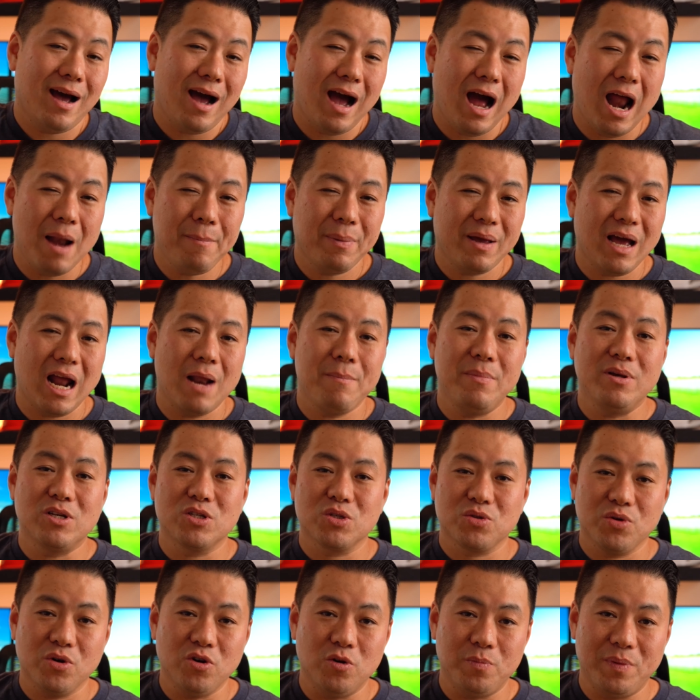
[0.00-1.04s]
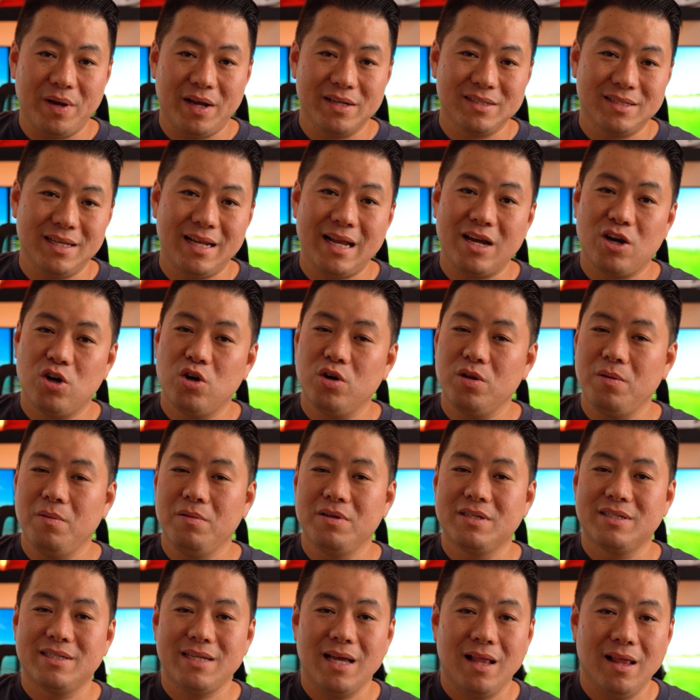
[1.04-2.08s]
I'd kind of be screwed, because then I couldn't
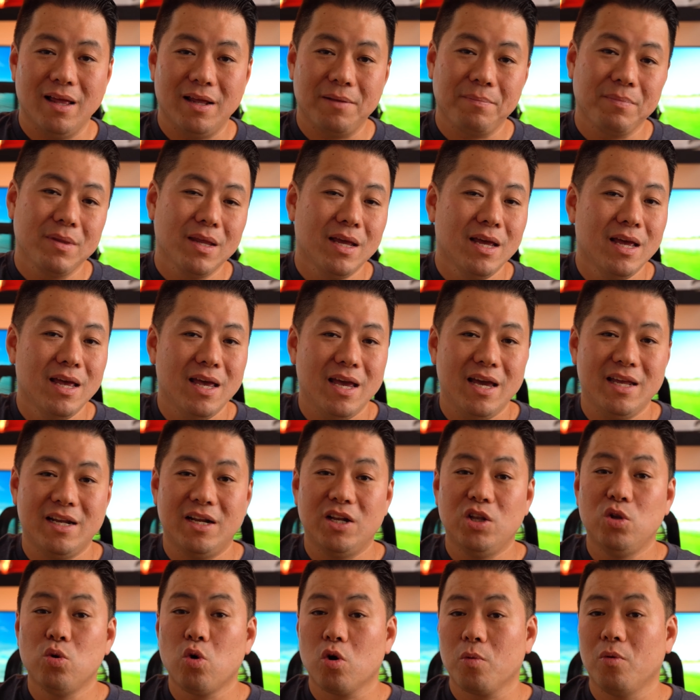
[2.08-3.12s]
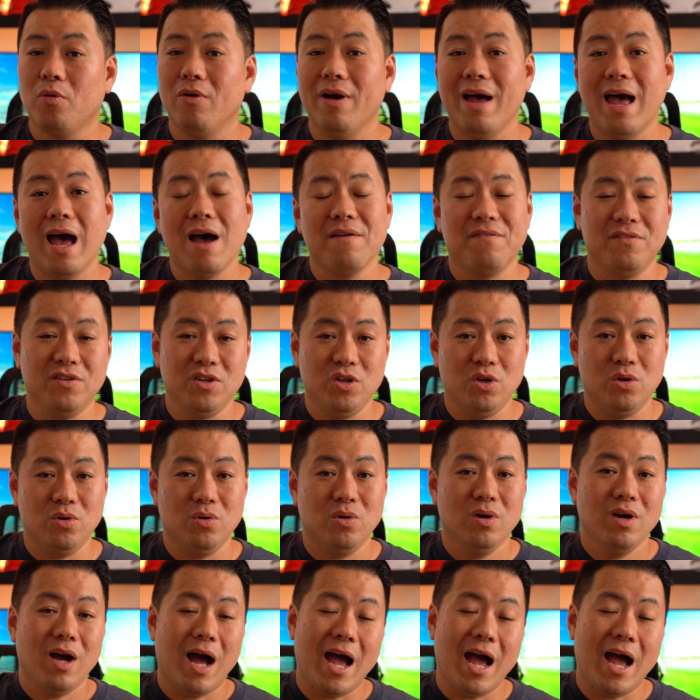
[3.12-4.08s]
sell it in a normal avenue.